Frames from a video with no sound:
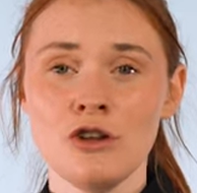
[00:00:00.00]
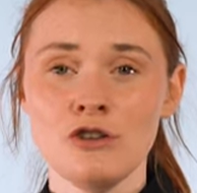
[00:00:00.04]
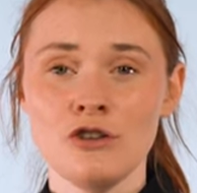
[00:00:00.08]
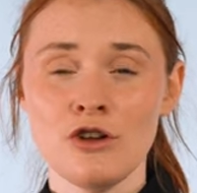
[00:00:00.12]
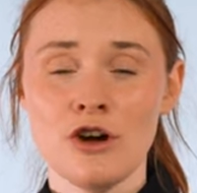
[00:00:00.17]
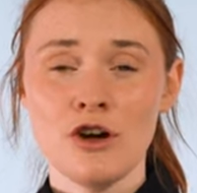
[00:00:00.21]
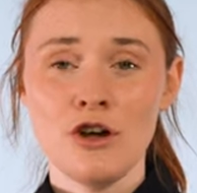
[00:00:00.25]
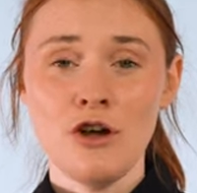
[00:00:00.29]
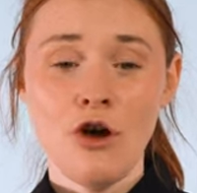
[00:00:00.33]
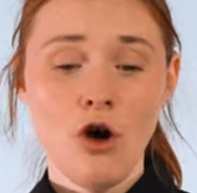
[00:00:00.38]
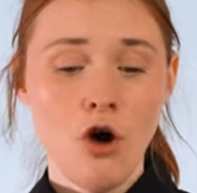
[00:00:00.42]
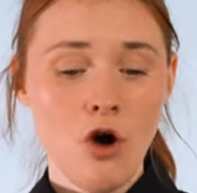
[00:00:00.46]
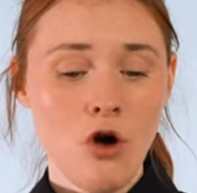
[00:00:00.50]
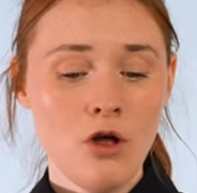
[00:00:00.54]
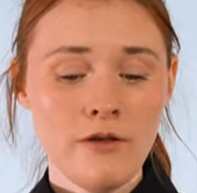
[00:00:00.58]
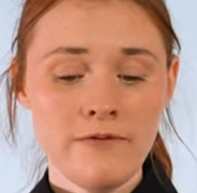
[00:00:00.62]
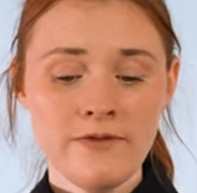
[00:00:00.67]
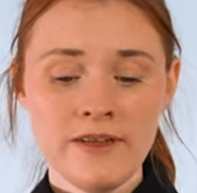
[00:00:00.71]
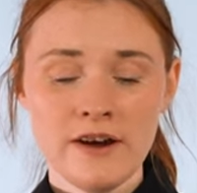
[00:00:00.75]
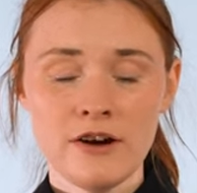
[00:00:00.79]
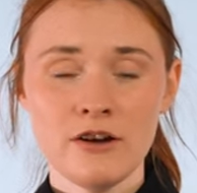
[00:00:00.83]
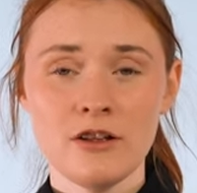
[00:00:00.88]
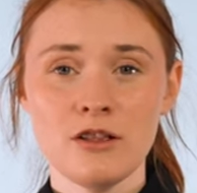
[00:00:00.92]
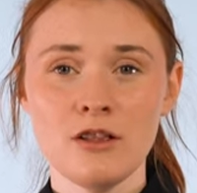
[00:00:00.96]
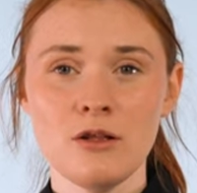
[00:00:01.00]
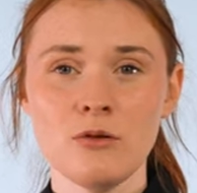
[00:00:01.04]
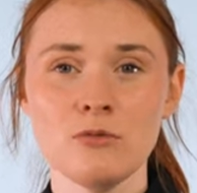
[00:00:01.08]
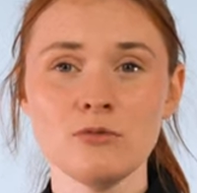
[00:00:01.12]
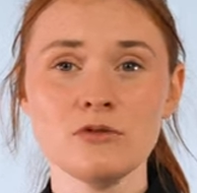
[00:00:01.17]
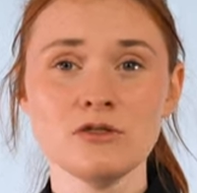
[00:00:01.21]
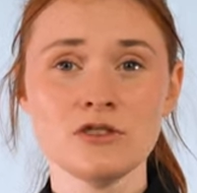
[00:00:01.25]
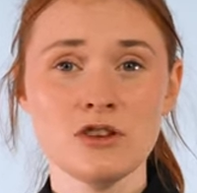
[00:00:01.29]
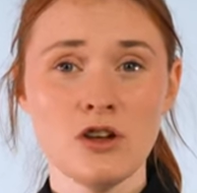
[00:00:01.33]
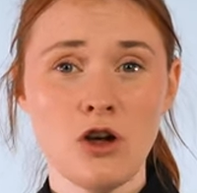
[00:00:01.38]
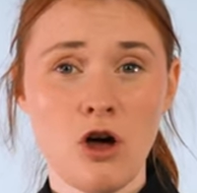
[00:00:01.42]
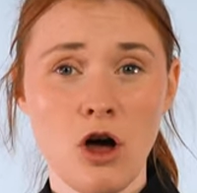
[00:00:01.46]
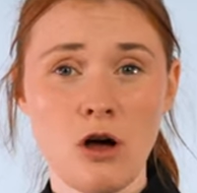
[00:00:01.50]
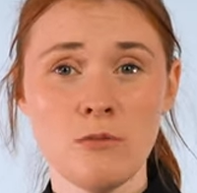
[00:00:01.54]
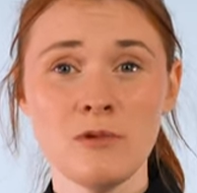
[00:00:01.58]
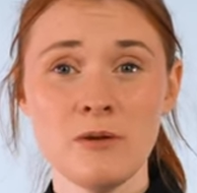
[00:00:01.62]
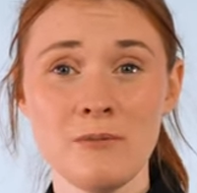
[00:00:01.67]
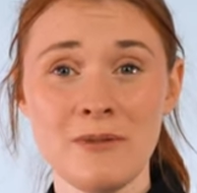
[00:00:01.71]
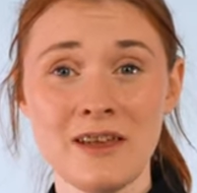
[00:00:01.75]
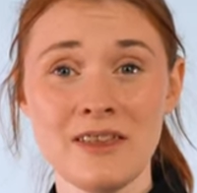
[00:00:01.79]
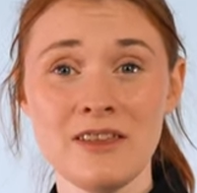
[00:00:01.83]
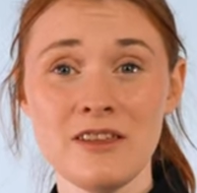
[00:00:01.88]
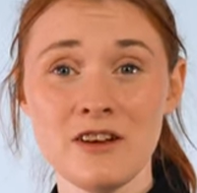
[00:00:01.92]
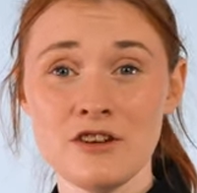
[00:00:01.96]
Now, all of their colognes
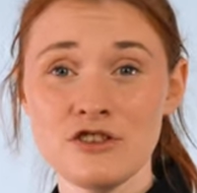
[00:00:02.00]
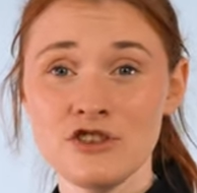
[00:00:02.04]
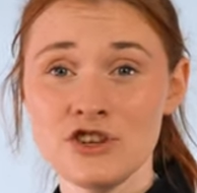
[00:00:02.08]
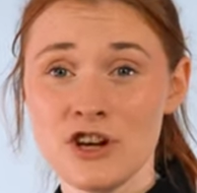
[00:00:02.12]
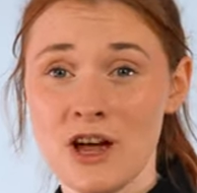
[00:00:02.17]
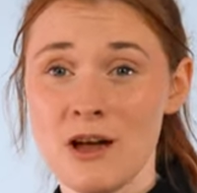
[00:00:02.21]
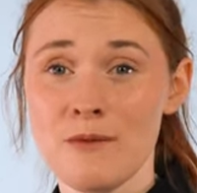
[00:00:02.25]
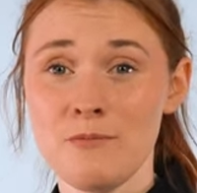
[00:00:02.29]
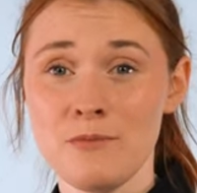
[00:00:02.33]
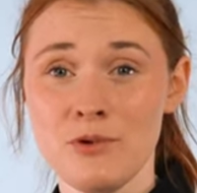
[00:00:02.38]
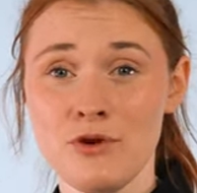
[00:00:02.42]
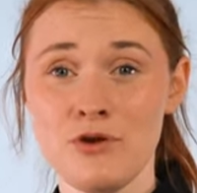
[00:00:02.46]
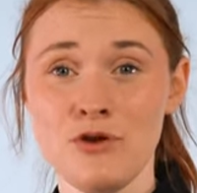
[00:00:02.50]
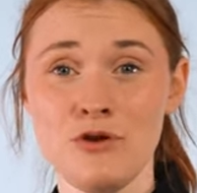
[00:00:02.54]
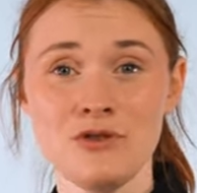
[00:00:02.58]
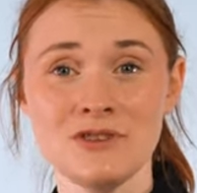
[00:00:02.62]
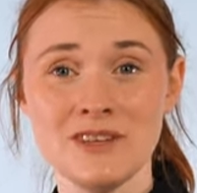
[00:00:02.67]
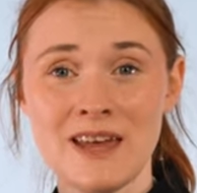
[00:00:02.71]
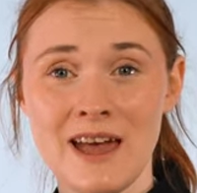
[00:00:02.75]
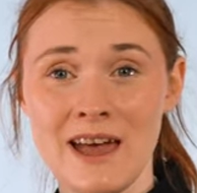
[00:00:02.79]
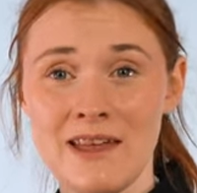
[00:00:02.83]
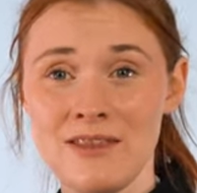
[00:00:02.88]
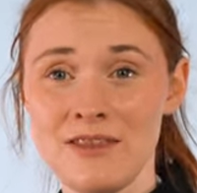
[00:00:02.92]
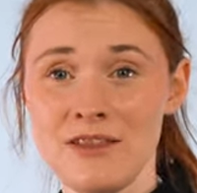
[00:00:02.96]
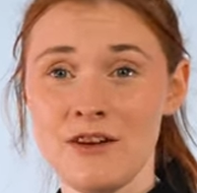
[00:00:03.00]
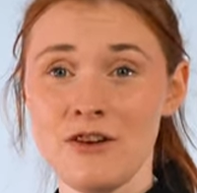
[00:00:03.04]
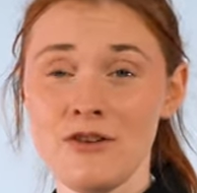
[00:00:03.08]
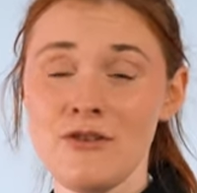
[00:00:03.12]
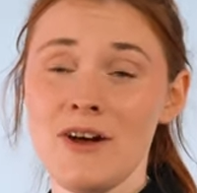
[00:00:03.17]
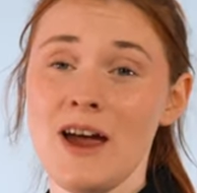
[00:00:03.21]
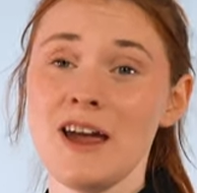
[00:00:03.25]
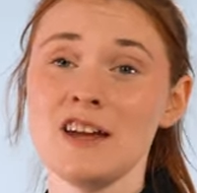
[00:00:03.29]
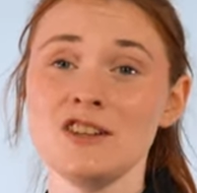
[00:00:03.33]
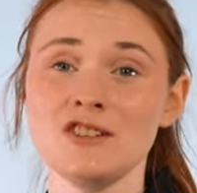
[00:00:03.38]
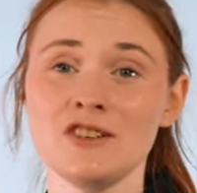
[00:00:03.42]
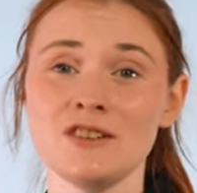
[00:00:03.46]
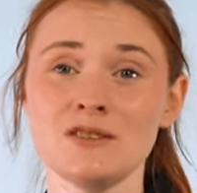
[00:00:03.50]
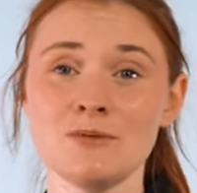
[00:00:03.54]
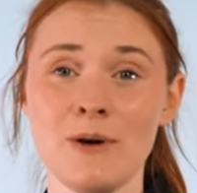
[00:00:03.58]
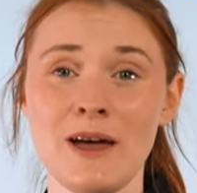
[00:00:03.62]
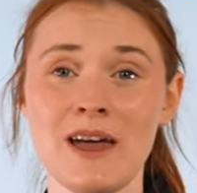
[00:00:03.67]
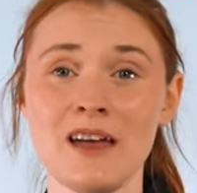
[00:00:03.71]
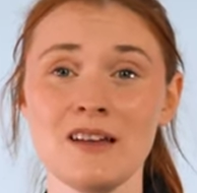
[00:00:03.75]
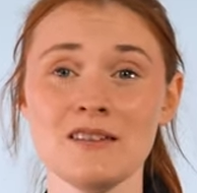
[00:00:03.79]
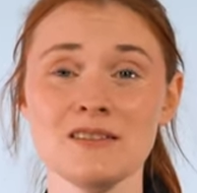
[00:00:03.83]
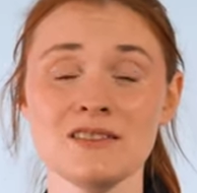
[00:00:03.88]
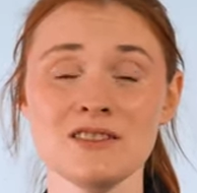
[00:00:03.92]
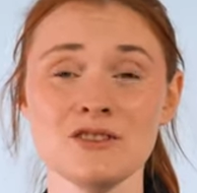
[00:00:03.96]
complement their shampoos in their range as
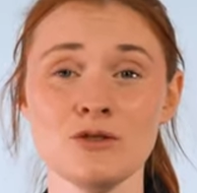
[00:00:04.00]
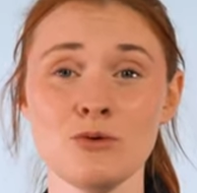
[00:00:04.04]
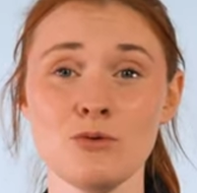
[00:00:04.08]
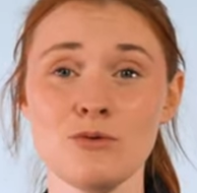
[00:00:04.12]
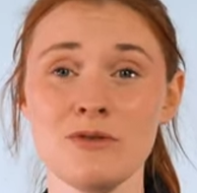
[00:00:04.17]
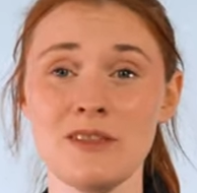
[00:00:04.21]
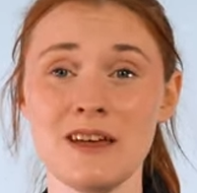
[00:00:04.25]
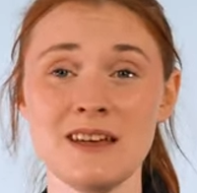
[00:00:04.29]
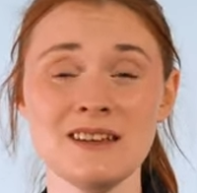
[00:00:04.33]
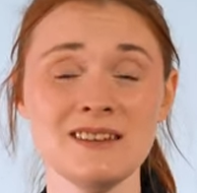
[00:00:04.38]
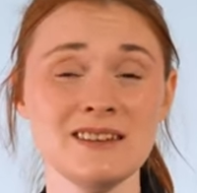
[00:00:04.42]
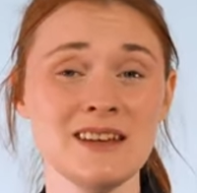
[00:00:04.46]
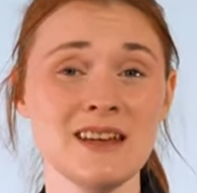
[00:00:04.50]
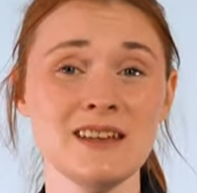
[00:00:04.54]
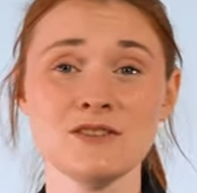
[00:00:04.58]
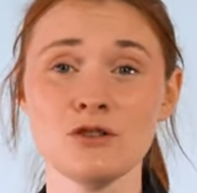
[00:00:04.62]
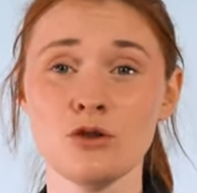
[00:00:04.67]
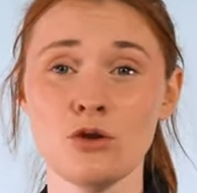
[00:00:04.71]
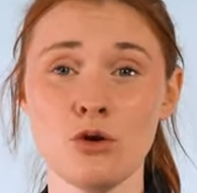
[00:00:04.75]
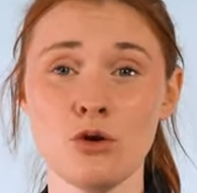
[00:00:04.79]
well, so this is a